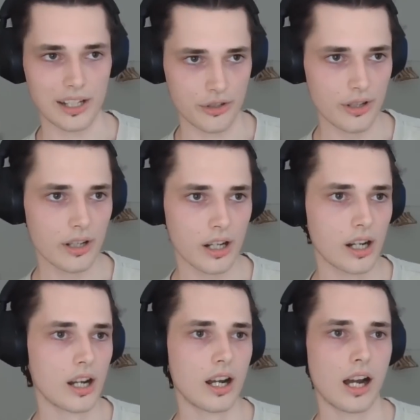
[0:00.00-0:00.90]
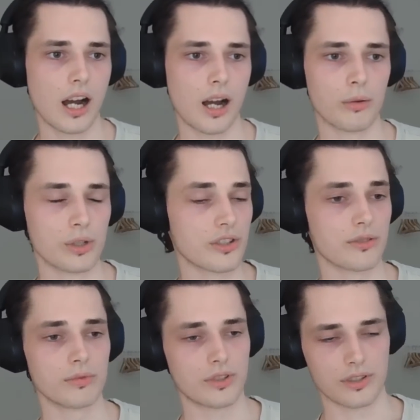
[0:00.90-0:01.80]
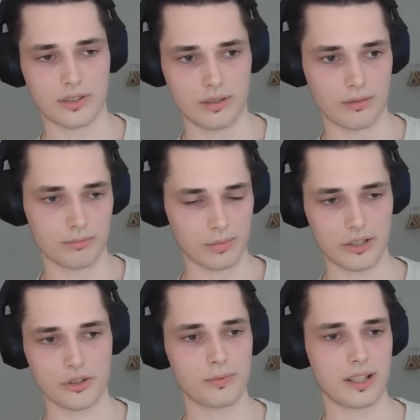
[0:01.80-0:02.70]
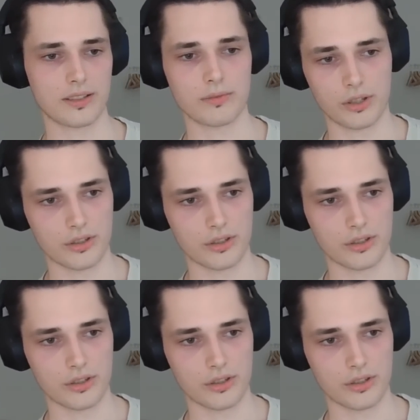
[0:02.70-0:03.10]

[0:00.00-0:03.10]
ledger, which is just the ledger space is